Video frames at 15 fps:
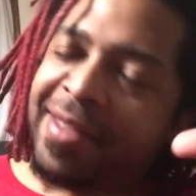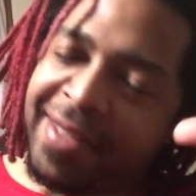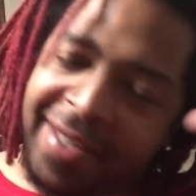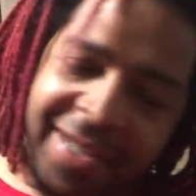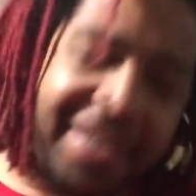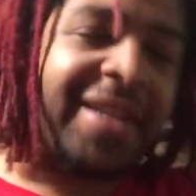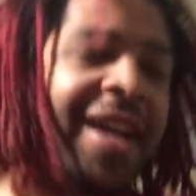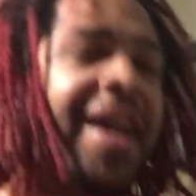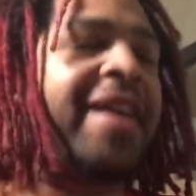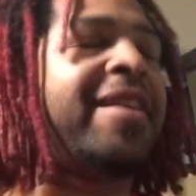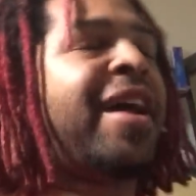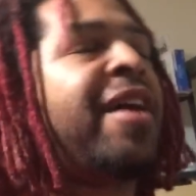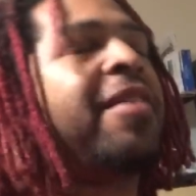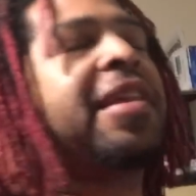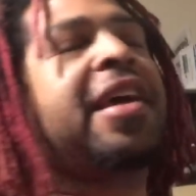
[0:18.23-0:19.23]

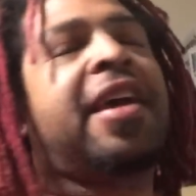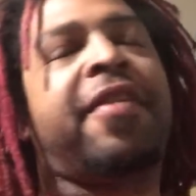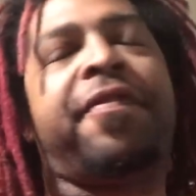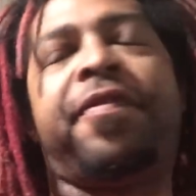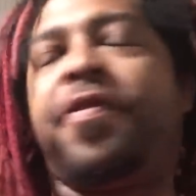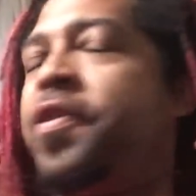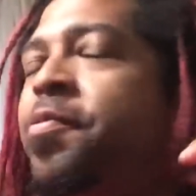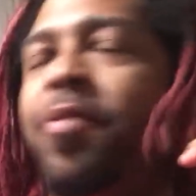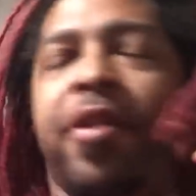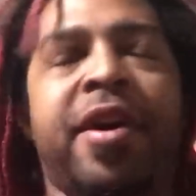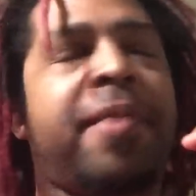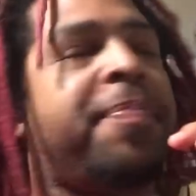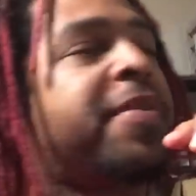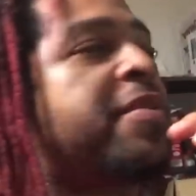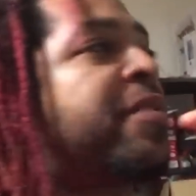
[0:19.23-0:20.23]
Tonight, I only got a few more
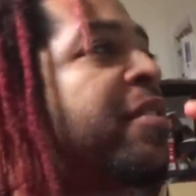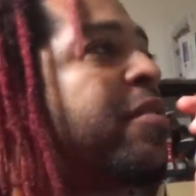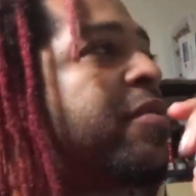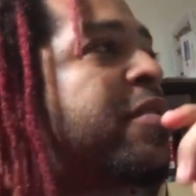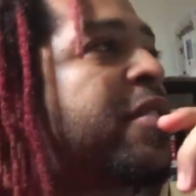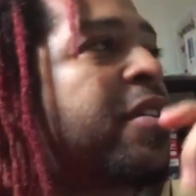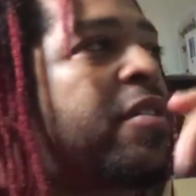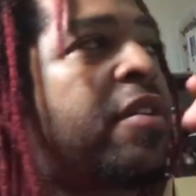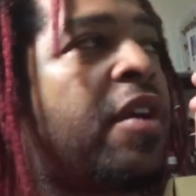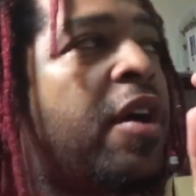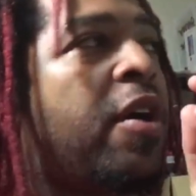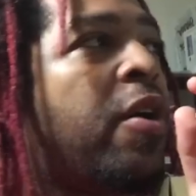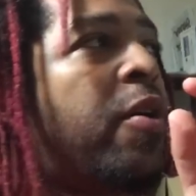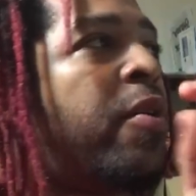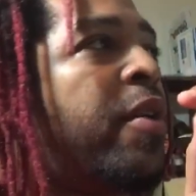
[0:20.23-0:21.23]
episodes to
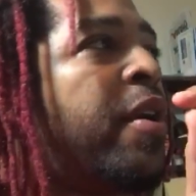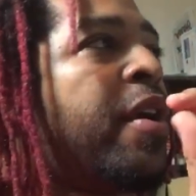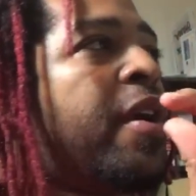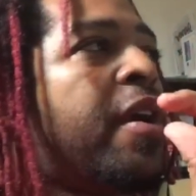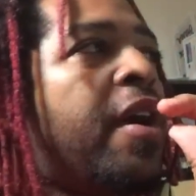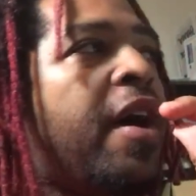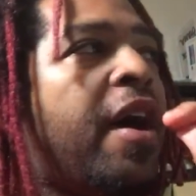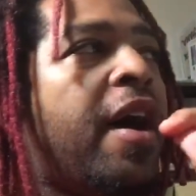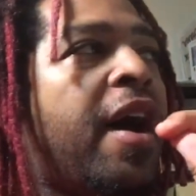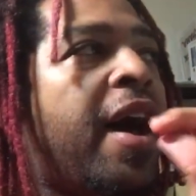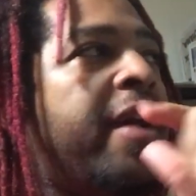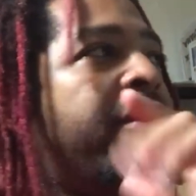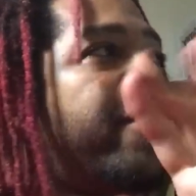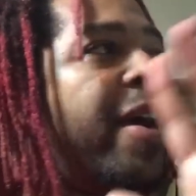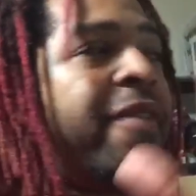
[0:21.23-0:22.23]
go.
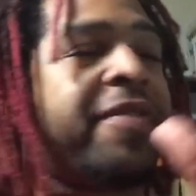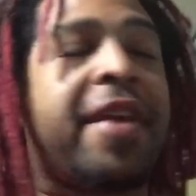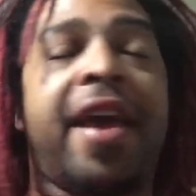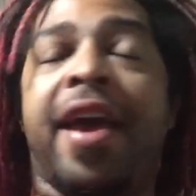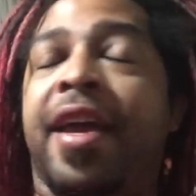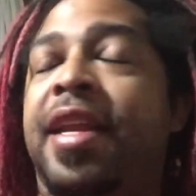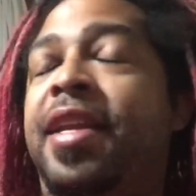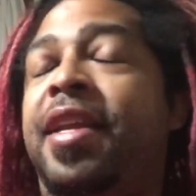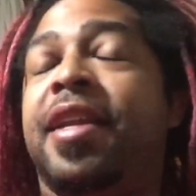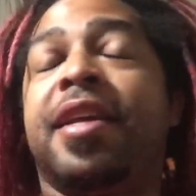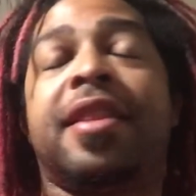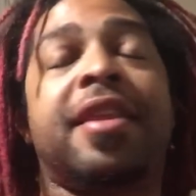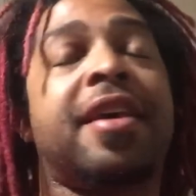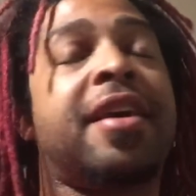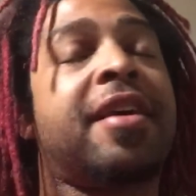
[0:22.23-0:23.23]
I don't have to edit
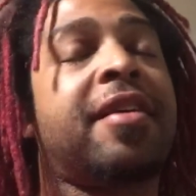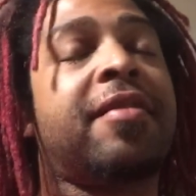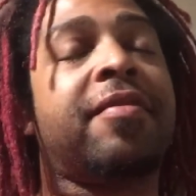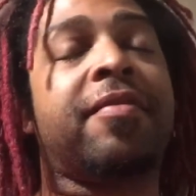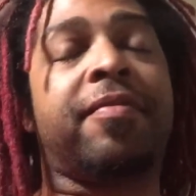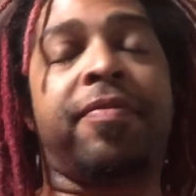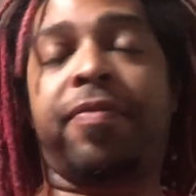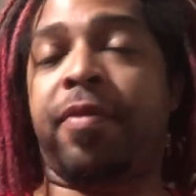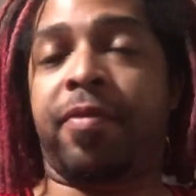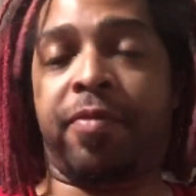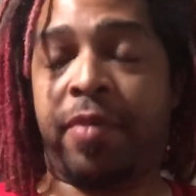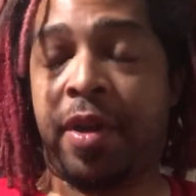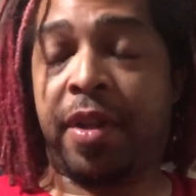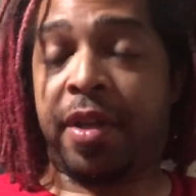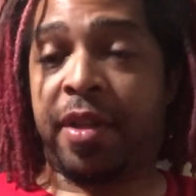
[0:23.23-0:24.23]
anything for
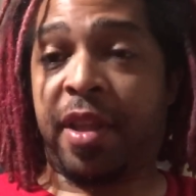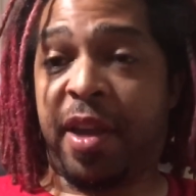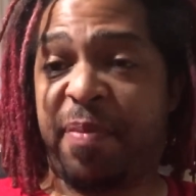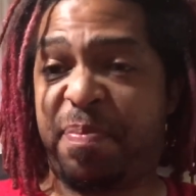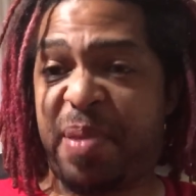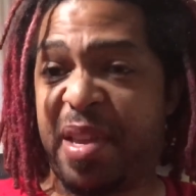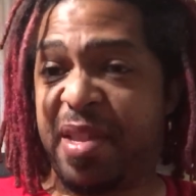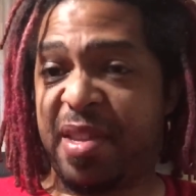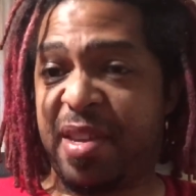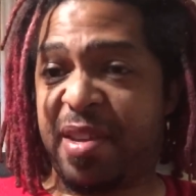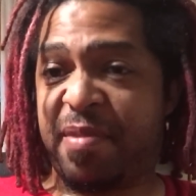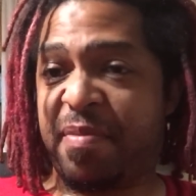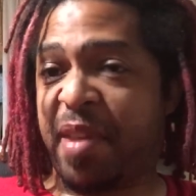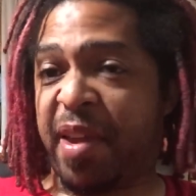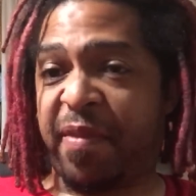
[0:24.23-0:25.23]
really, like,
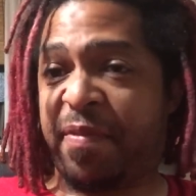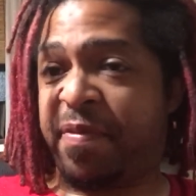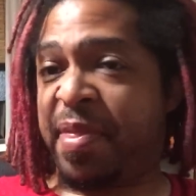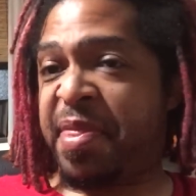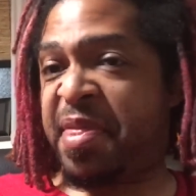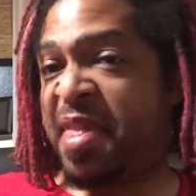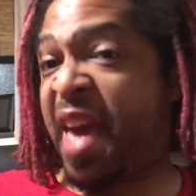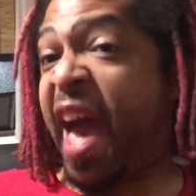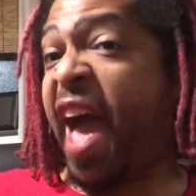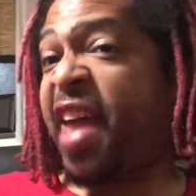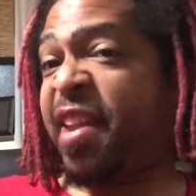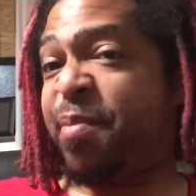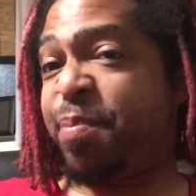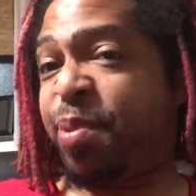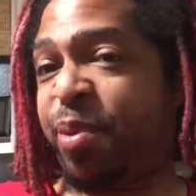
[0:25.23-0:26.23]
pending, like,
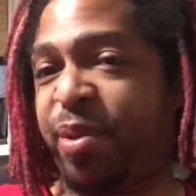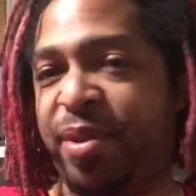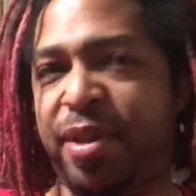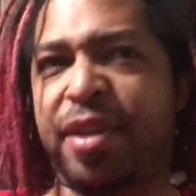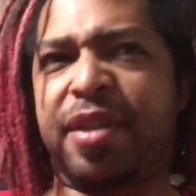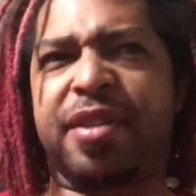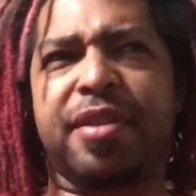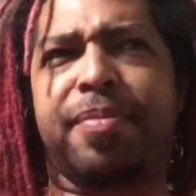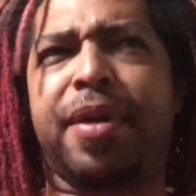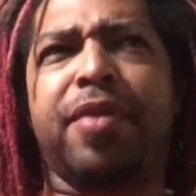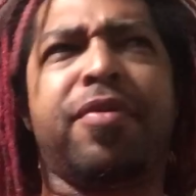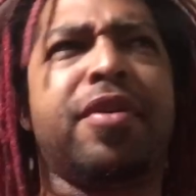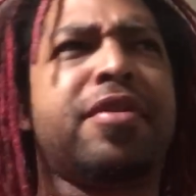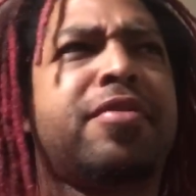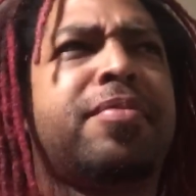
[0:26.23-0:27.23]
that important.
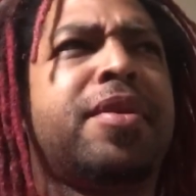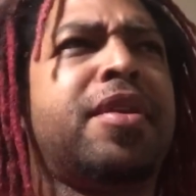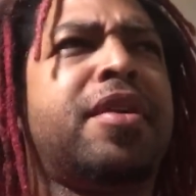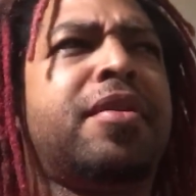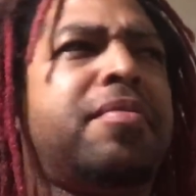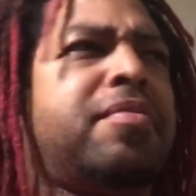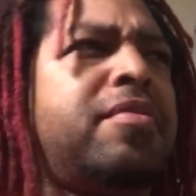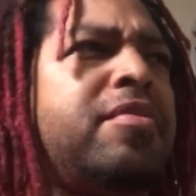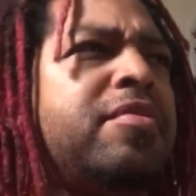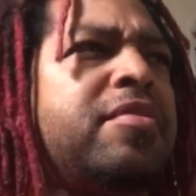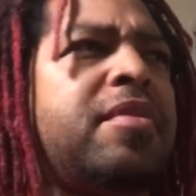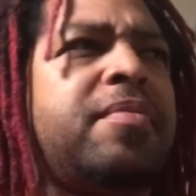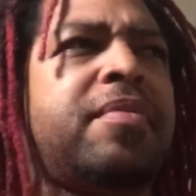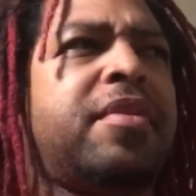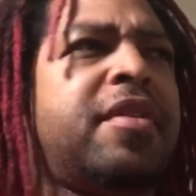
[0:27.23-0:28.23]
Somebody wants me to do
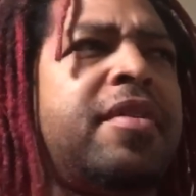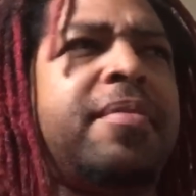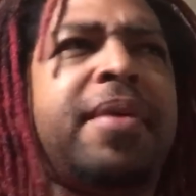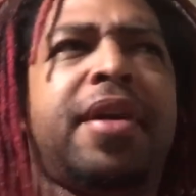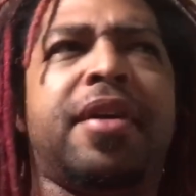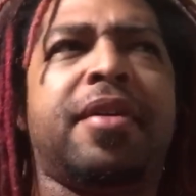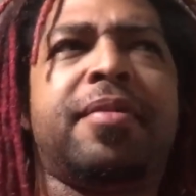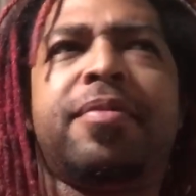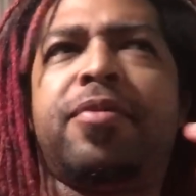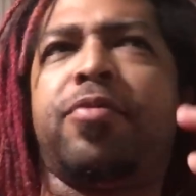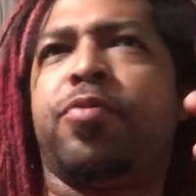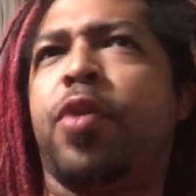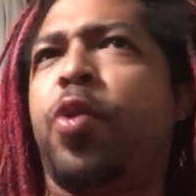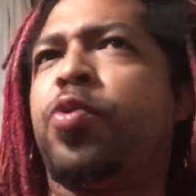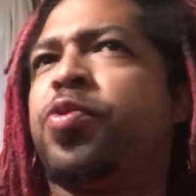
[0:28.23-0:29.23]
something about a
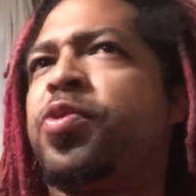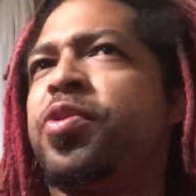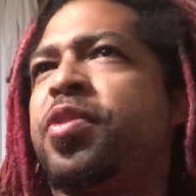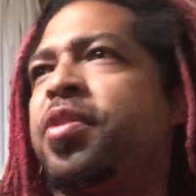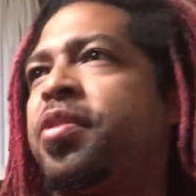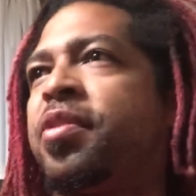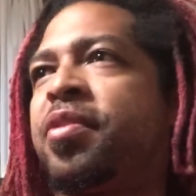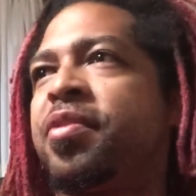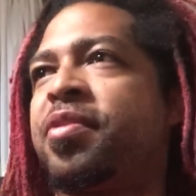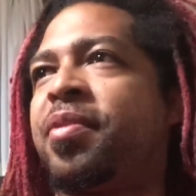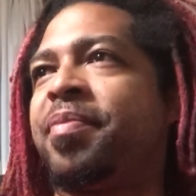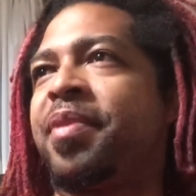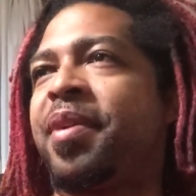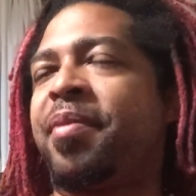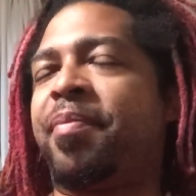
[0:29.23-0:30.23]
roast or
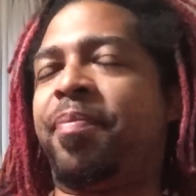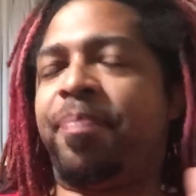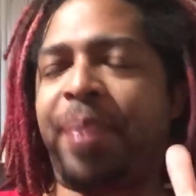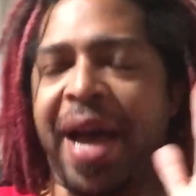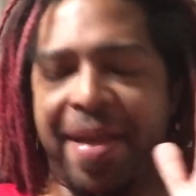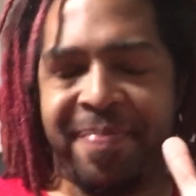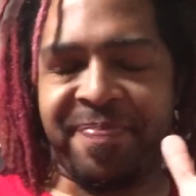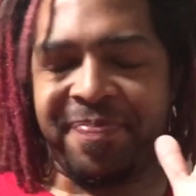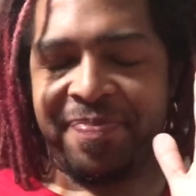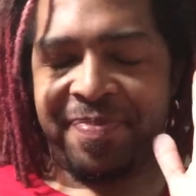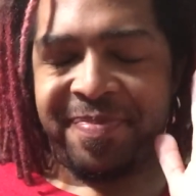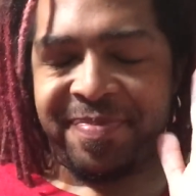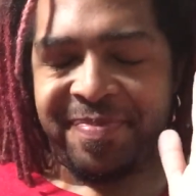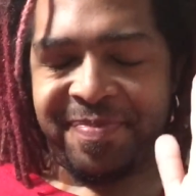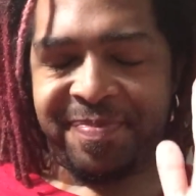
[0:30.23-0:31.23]
something.
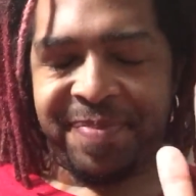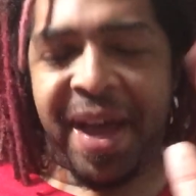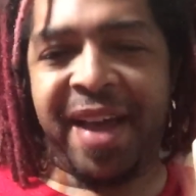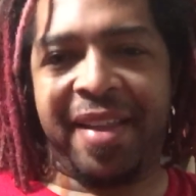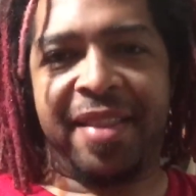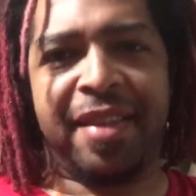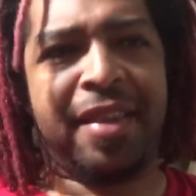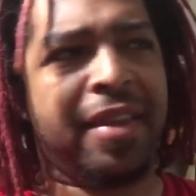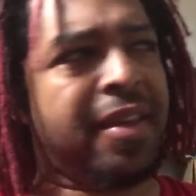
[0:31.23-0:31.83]
But,